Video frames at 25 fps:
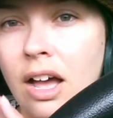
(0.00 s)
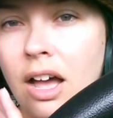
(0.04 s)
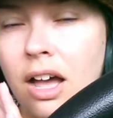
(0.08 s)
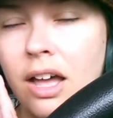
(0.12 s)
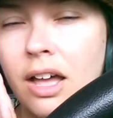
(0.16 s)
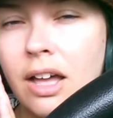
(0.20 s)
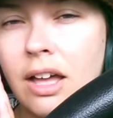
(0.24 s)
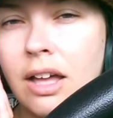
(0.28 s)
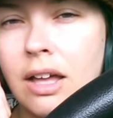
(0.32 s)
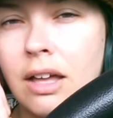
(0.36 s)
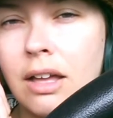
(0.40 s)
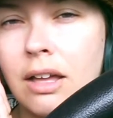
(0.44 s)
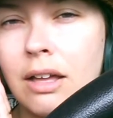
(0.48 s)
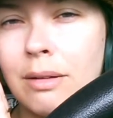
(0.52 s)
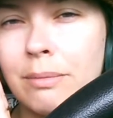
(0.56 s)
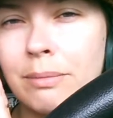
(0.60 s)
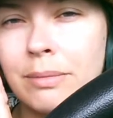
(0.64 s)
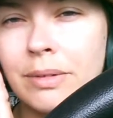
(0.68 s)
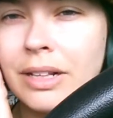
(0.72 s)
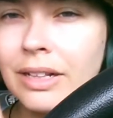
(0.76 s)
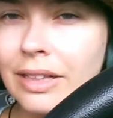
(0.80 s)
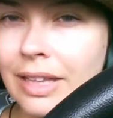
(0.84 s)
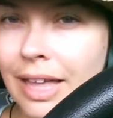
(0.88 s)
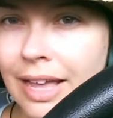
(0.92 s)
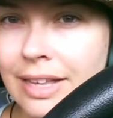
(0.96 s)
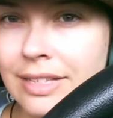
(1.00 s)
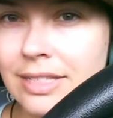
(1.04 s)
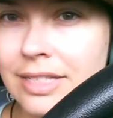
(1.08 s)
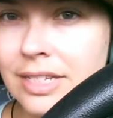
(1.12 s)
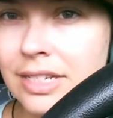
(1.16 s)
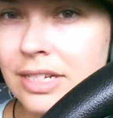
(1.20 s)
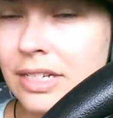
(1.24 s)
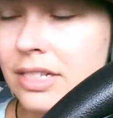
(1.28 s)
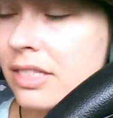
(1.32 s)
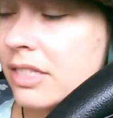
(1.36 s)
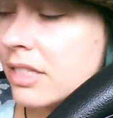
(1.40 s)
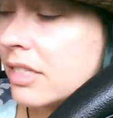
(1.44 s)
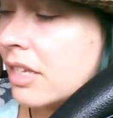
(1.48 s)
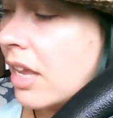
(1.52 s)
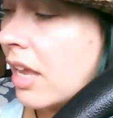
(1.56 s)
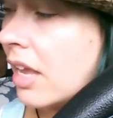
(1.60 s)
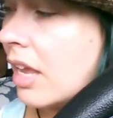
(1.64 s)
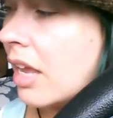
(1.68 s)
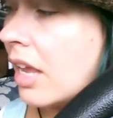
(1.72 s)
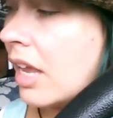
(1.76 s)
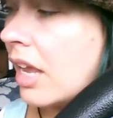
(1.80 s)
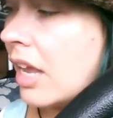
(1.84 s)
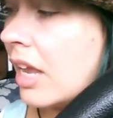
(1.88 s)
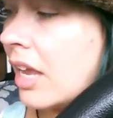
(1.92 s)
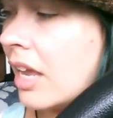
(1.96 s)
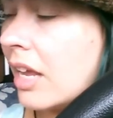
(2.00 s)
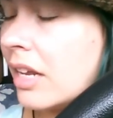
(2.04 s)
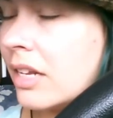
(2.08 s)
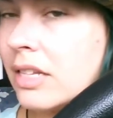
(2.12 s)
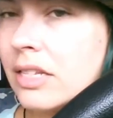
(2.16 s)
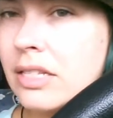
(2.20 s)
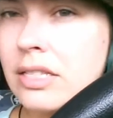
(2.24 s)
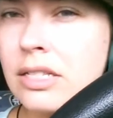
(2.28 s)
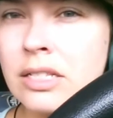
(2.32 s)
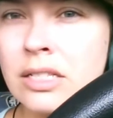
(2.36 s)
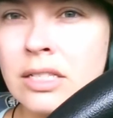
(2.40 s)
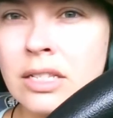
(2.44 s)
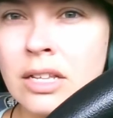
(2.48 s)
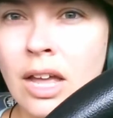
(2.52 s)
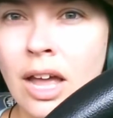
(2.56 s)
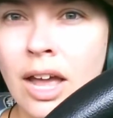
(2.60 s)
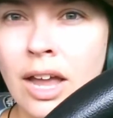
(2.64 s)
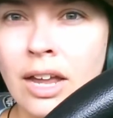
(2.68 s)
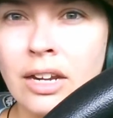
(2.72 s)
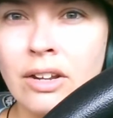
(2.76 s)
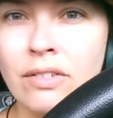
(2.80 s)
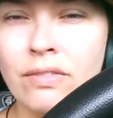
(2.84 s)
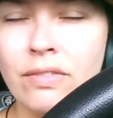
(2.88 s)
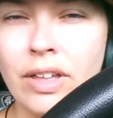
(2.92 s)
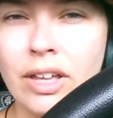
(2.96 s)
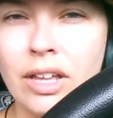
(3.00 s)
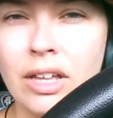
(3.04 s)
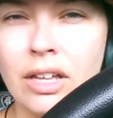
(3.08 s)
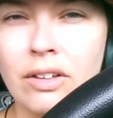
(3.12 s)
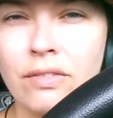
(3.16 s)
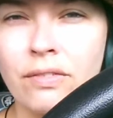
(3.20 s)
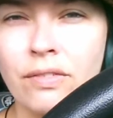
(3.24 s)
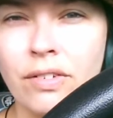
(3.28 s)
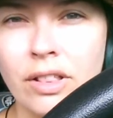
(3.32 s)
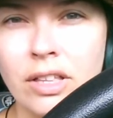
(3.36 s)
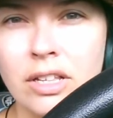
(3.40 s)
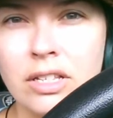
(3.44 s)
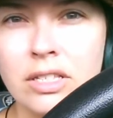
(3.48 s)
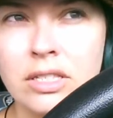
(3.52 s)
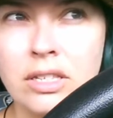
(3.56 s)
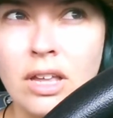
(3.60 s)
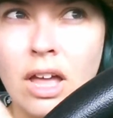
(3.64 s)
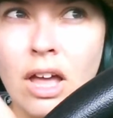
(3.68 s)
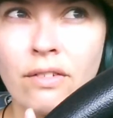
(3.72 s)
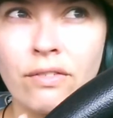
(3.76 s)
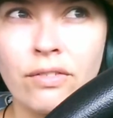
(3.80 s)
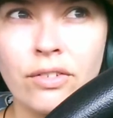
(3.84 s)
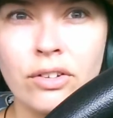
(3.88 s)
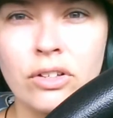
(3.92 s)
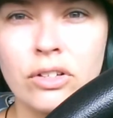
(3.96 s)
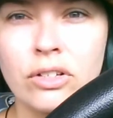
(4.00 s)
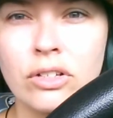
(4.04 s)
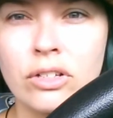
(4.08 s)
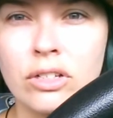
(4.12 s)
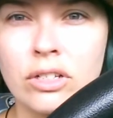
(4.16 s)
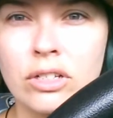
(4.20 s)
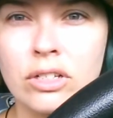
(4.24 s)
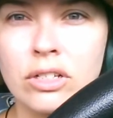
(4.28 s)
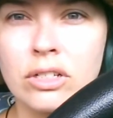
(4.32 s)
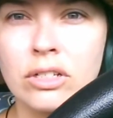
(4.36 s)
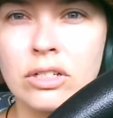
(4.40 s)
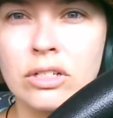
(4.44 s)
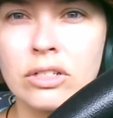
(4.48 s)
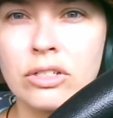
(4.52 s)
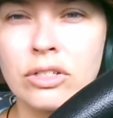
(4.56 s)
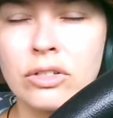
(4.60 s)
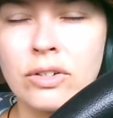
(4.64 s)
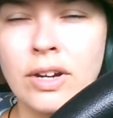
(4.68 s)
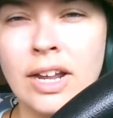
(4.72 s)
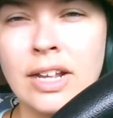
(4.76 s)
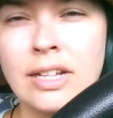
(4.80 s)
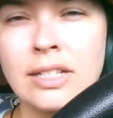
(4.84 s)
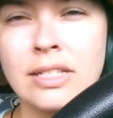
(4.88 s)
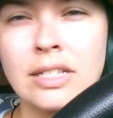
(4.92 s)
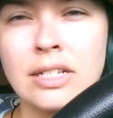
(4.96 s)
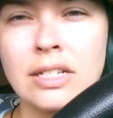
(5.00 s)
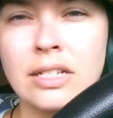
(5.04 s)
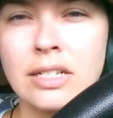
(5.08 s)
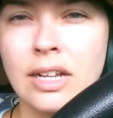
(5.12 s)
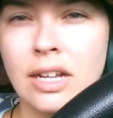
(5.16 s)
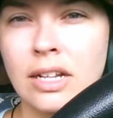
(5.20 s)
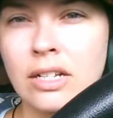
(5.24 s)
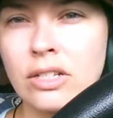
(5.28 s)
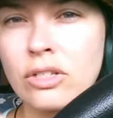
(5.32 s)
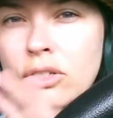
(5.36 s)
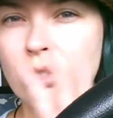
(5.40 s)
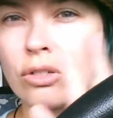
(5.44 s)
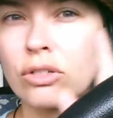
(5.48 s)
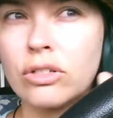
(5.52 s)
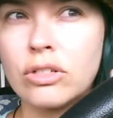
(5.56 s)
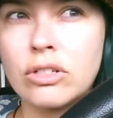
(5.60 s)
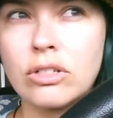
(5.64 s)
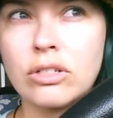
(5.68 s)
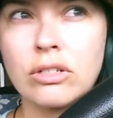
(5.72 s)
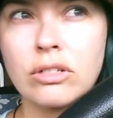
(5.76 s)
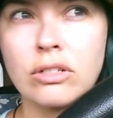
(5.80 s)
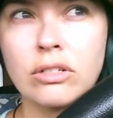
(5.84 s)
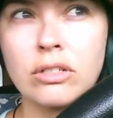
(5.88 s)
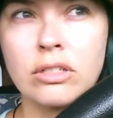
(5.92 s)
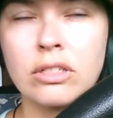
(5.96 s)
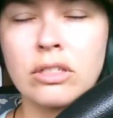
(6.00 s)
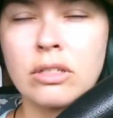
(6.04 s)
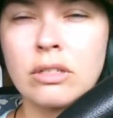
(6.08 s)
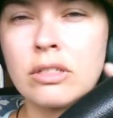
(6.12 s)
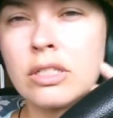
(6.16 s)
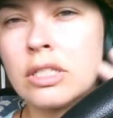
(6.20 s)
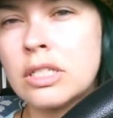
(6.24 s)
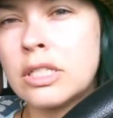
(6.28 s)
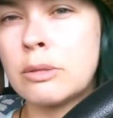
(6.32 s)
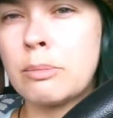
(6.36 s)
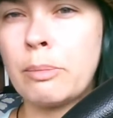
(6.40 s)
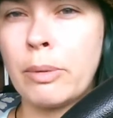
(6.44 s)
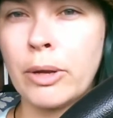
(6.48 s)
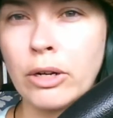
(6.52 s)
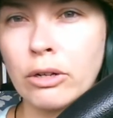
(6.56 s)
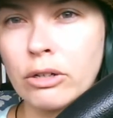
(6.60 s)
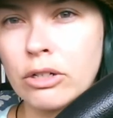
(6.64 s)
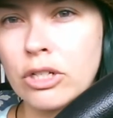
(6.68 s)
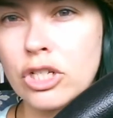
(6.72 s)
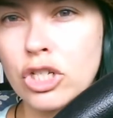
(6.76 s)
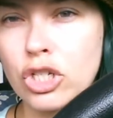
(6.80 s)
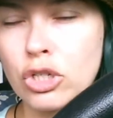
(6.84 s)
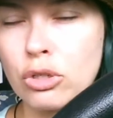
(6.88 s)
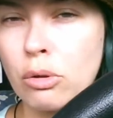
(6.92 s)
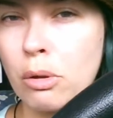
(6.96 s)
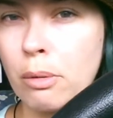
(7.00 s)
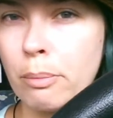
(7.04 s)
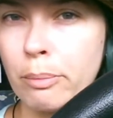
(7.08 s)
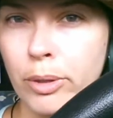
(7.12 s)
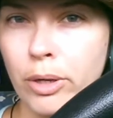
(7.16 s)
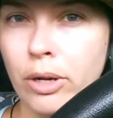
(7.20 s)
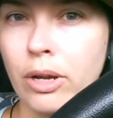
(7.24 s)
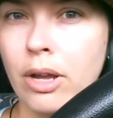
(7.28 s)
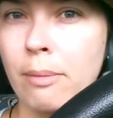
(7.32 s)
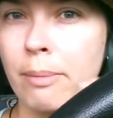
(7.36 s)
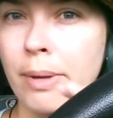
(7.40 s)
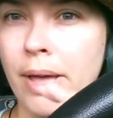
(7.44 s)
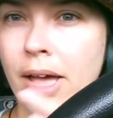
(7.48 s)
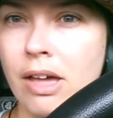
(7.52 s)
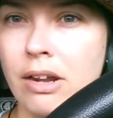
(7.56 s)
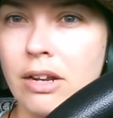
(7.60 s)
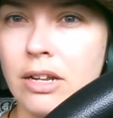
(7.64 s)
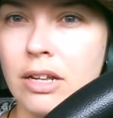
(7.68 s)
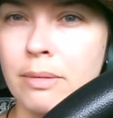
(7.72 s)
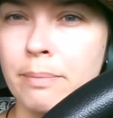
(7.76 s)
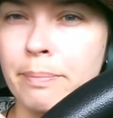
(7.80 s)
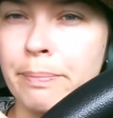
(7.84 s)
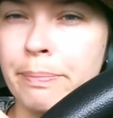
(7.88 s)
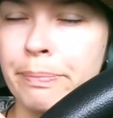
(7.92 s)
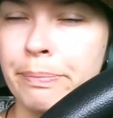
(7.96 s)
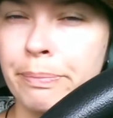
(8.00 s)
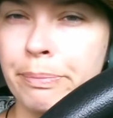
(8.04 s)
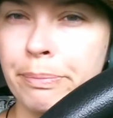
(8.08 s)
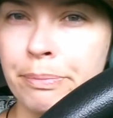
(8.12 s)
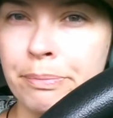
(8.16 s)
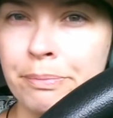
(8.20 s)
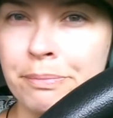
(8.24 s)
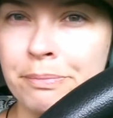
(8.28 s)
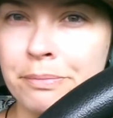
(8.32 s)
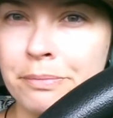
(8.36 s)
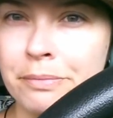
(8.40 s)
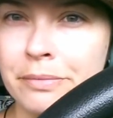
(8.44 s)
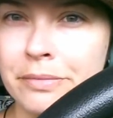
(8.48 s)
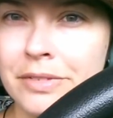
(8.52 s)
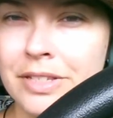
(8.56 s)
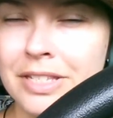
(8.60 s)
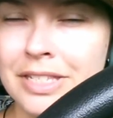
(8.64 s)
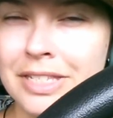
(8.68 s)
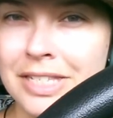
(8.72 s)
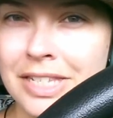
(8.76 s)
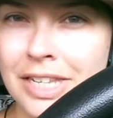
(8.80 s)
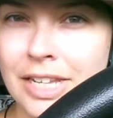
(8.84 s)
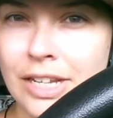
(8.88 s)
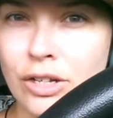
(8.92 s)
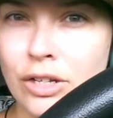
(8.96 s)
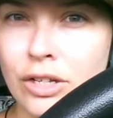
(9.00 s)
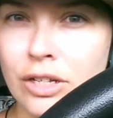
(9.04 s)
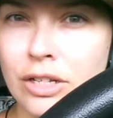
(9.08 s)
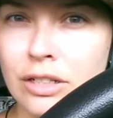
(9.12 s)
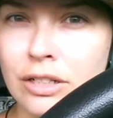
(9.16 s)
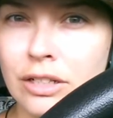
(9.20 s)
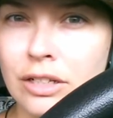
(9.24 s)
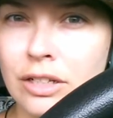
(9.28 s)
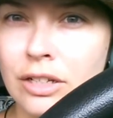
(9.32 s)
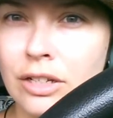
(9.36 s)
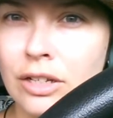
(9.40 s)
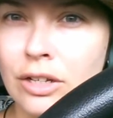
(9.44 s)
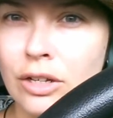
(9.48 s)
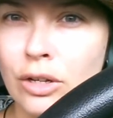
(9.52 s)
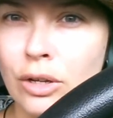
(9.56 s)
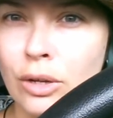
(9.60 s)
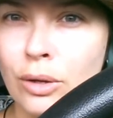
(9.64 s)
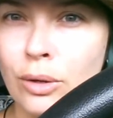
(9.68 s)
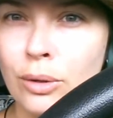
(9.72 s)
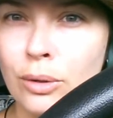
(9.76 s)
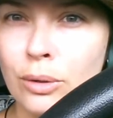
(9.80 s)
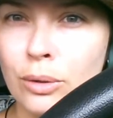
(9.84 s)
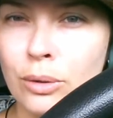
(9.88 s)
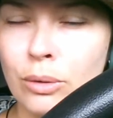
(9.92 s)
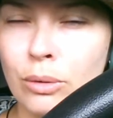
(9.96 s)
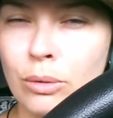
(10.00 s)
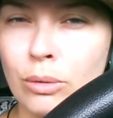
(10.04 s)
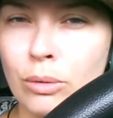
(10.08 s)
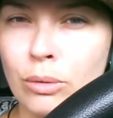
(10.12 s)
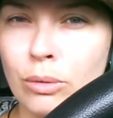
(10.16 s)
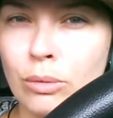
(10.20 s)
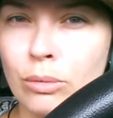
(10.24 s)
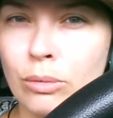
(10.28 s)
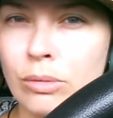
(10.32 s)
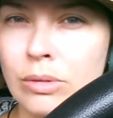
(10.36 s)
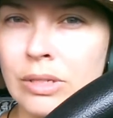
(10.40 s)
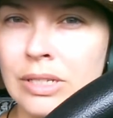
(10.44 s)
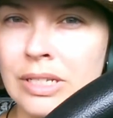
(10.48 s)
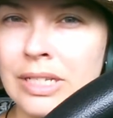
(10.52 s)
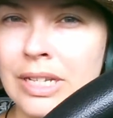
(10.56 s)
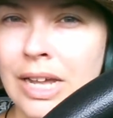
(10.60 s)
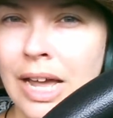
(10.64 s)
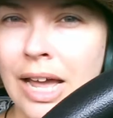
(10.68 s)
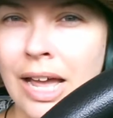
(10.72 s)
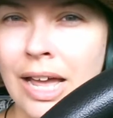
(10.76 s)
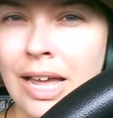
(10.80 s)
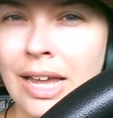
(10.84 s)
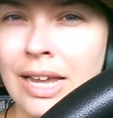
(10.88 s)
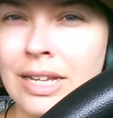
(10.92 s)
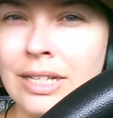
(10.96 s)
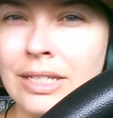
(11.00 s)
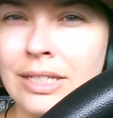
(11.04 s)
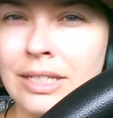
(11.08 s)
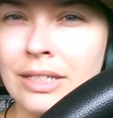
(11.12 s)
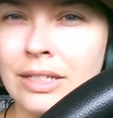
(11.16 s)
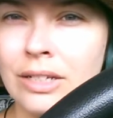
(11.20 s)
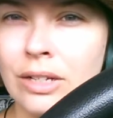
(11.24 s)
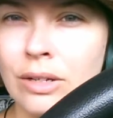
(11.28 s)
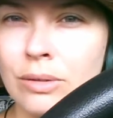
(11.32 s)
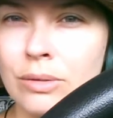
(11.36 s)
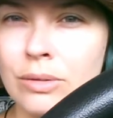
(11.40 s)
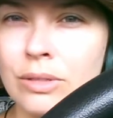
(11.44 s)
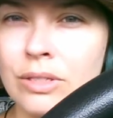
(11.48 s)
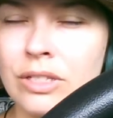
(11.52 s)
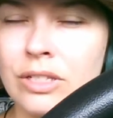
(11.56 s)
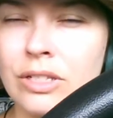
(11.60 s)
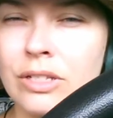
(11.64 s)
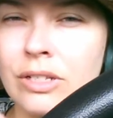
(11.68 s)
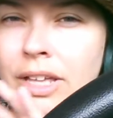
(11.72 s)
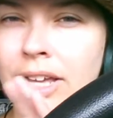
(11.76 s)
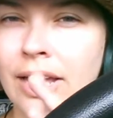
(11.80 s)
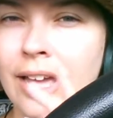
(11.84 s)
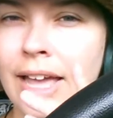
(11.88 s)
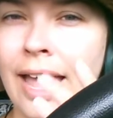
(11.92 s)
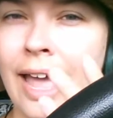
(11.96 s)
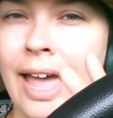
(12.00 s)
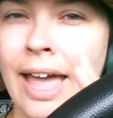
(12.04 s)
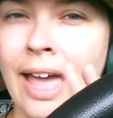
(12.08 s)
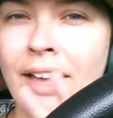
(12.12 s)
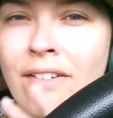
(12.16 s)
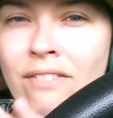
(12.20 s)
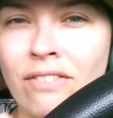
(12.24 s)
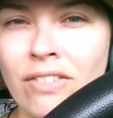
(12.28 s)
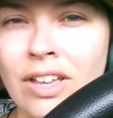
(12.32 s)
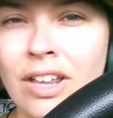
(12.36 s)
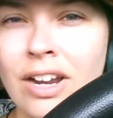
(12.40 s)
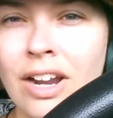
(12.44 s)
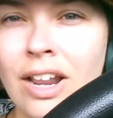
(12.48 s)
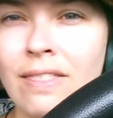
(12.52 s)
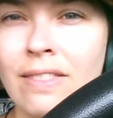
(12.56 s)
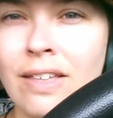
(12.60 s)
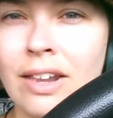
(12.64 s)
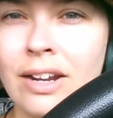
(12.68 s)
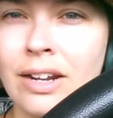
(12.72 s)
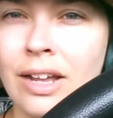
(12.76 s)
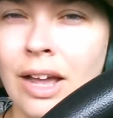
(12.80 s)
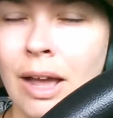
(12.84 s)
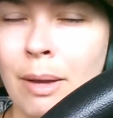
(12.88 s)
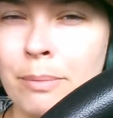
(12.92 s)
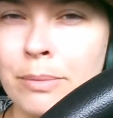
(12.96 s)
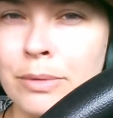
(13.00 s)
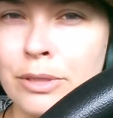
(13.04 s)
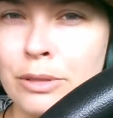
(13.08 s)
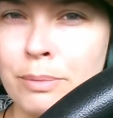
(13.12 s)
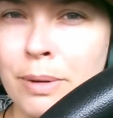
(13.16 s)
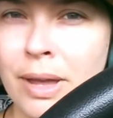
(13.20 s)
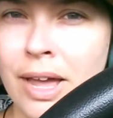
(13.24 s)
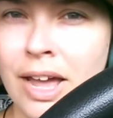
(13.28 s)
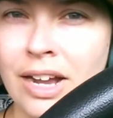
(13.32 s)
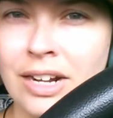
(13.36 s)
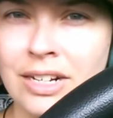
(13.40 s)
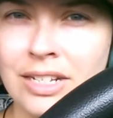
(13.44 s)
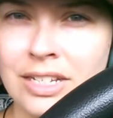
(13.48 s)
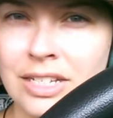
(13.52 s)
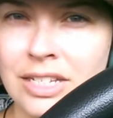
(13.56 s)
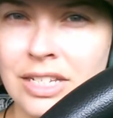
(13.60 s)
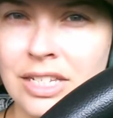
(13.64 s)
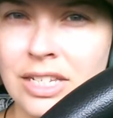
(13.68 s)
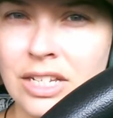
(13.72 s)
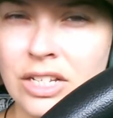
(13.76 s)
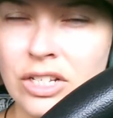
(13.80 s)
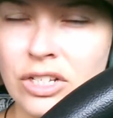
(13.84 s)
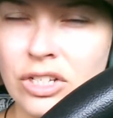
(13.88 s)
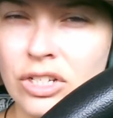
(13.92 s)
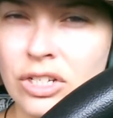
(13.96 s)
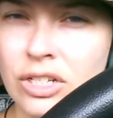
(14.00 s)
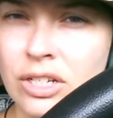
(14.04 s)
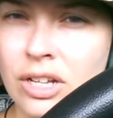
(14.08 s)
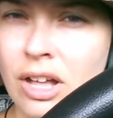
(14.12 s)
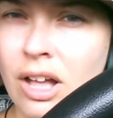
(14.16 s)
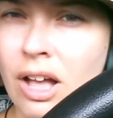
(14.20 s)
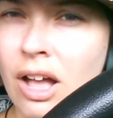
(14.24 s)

um, classics, and this is kind of like a philosophical, transcendental, spiritual book about a seagull who dies and goes to like a heaven and then comes back to teach